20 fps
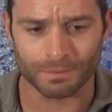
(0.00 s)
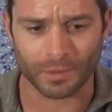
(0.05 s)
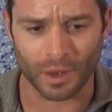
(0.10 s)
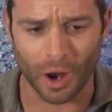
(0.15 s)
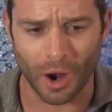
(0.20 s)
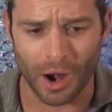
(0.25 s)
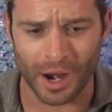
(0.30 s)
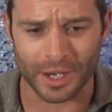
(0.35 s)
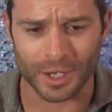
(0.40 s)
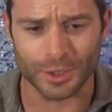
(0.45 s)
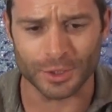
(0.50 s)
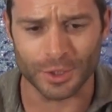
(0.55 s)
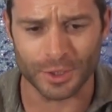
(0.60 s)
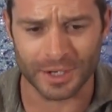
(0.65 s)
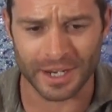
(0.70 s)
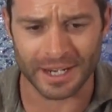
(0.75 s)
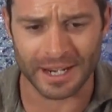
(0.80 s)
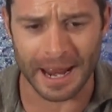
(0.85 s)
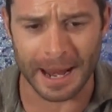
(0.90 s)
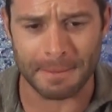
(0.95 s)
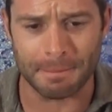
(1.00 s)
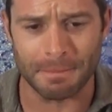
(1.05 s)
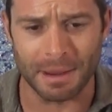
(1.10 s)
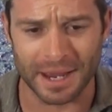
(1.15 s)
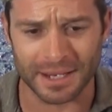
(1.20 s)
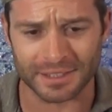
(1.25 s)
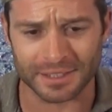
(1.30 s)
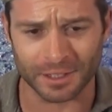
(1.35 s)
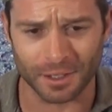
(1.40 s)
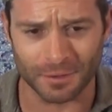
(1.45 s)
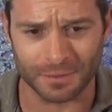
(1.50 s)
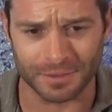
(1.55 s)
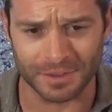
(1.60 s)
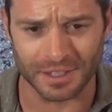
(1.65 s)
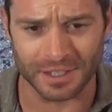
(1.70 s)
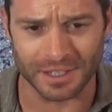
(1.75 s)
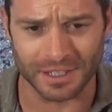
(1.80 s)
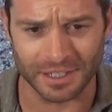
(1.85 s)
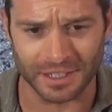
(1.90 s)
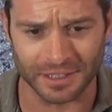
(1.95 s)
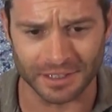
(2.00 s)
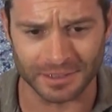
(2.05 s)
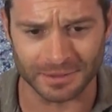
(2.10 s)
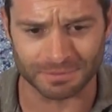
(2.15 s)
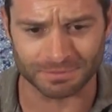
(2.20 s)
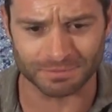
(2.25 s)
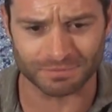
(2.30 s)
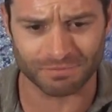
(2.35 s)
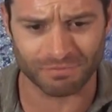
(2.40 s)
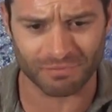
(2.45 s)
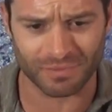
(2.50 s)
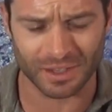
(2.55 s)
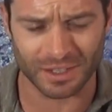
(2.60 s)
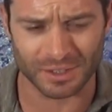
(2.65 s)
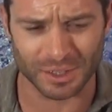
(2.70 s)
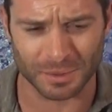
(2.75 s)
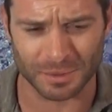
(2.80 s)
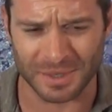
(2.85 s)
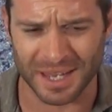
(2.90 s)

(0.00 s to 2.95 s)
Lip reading: Alright, you do get a bit of some